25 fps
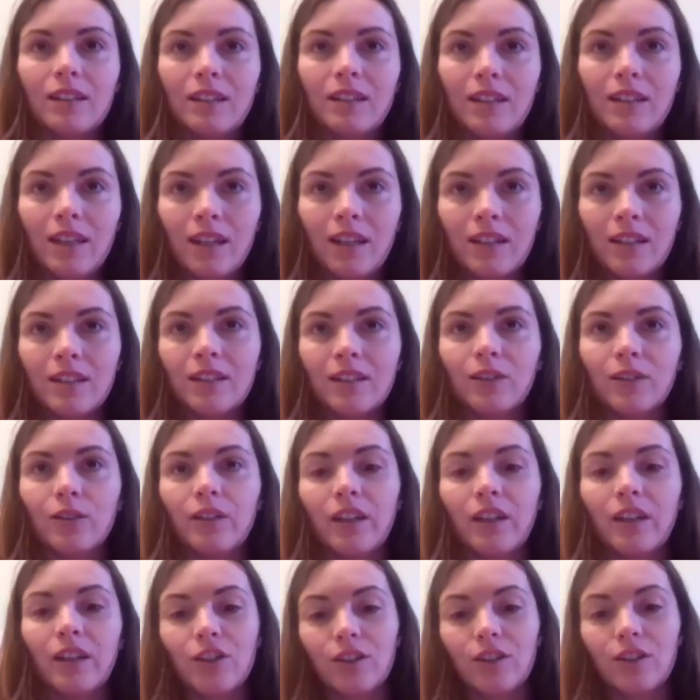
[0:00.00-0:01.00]
data
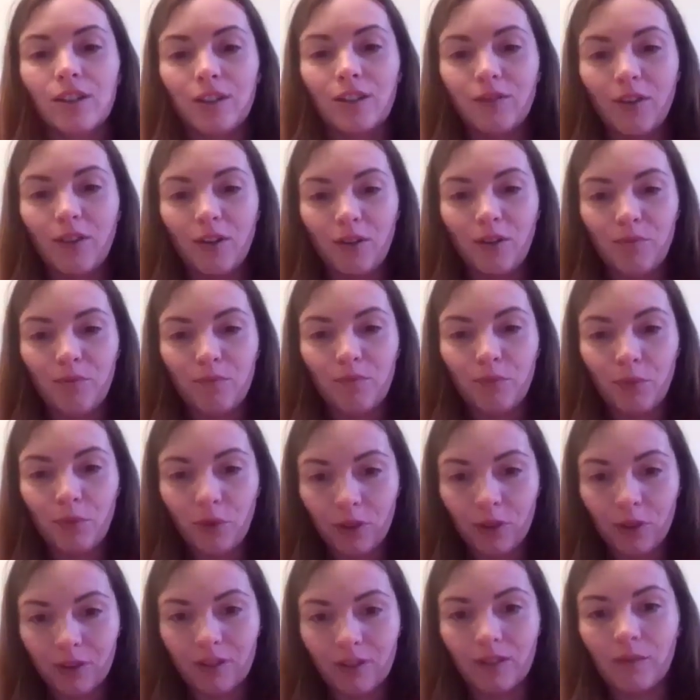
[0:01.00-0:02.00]
collection is very
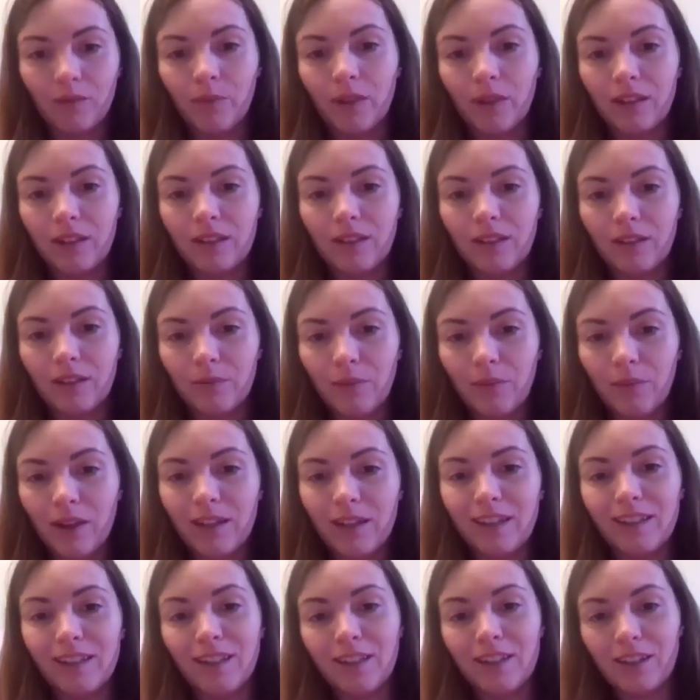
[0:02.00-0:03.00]
important, but
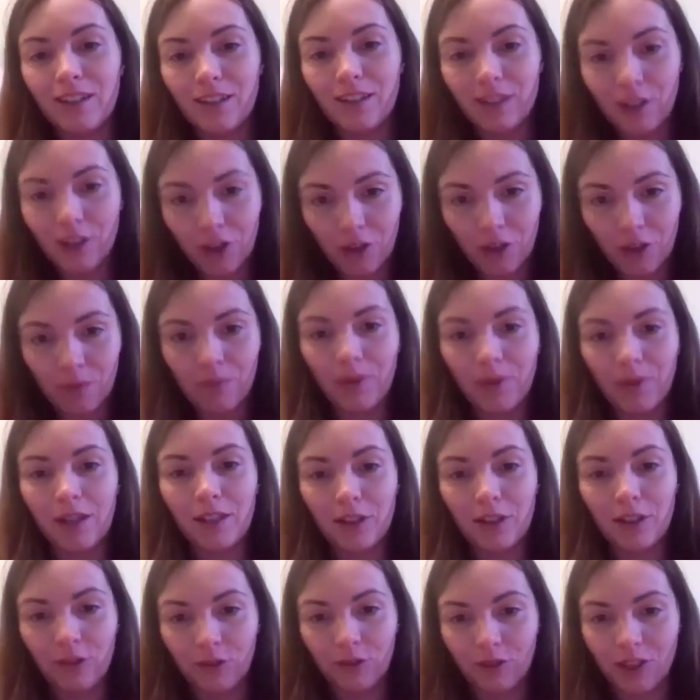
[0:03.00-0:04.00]
making a decision
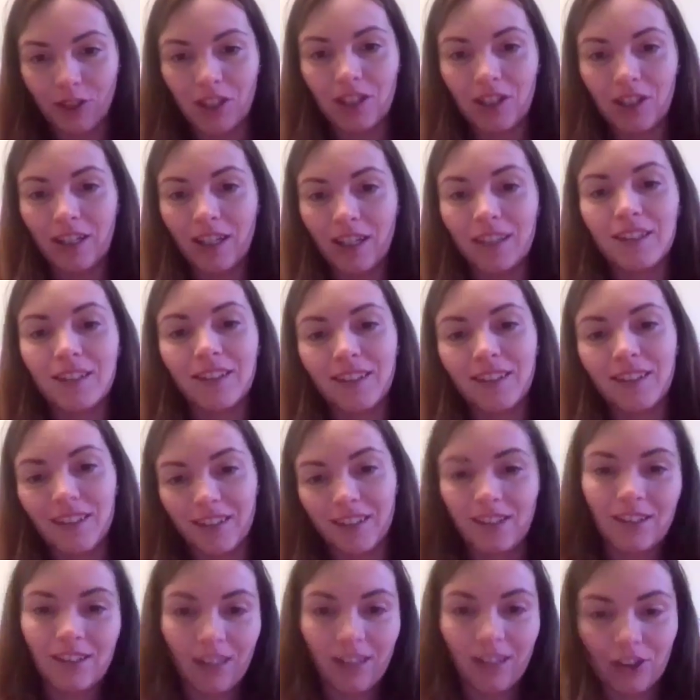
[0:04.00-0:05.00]
based on this data,
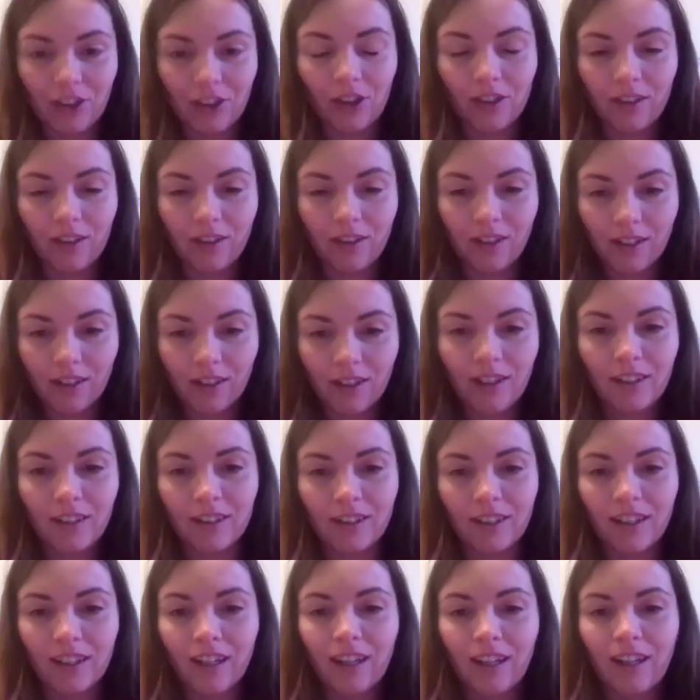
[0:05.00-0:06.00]
this is actually the
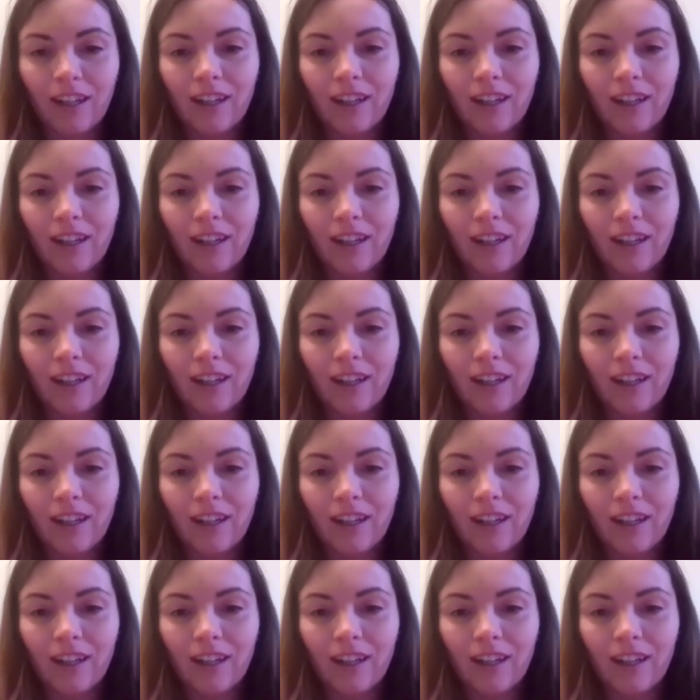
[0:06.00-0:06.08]
key.